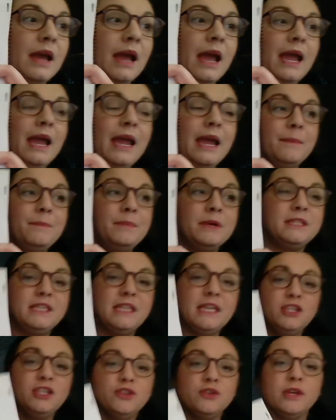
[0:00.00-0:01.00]
And
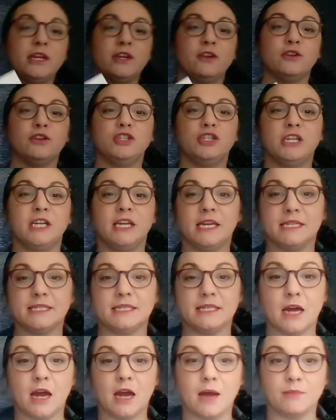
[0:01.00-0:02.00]
potential energy is
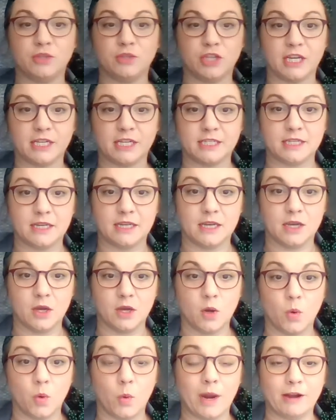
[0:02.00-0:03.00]
an object
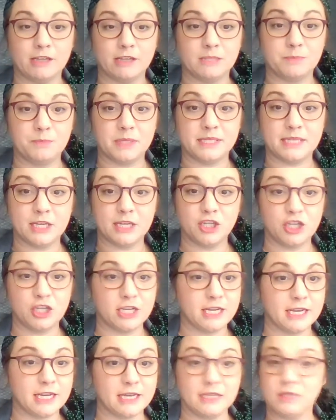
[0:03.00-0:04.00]
where its position
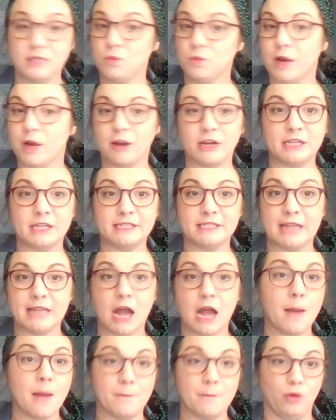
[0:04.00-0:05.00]
is, where it is
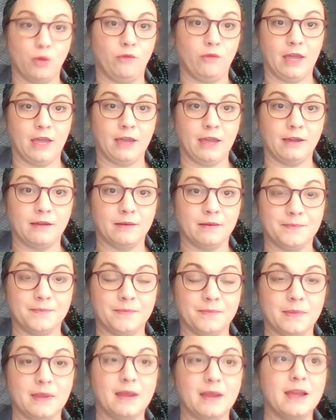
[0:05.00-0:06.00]
not moving.
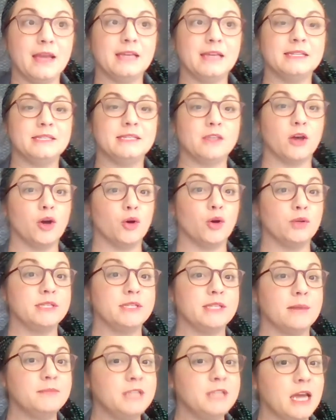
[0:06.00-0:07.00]
So
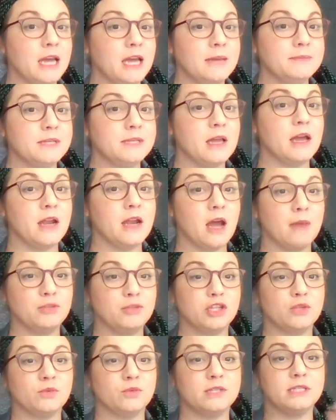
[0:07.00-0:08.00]
sometimes an
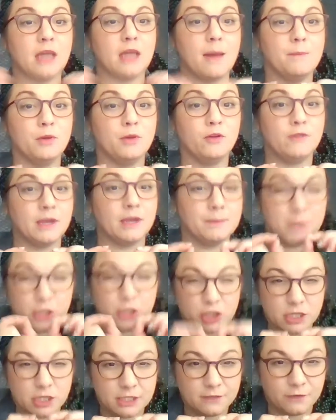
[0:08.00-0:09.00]
object will stop moving, but
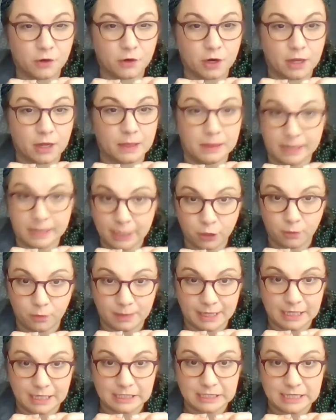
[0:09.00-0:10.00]
just for a little
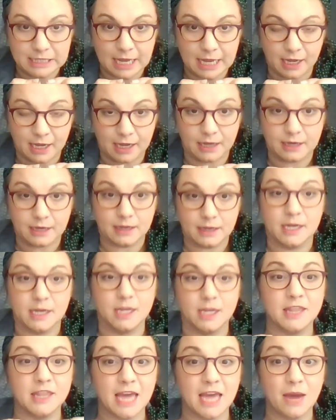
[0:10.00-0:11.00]
bitty second.
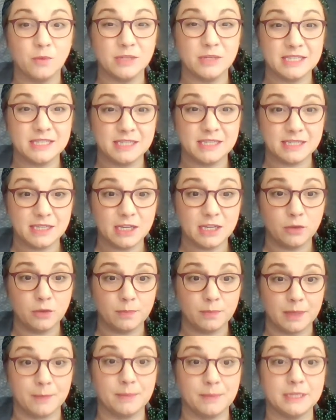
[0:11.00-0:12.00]
That would still
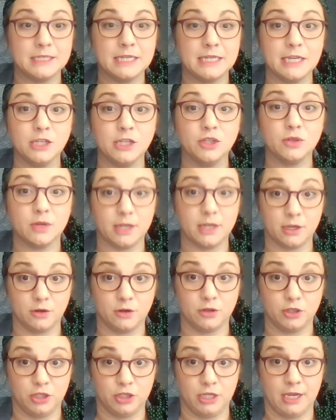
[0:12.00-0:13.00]
be potential
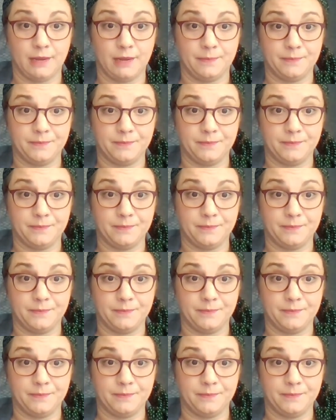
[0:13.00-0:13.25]
energy.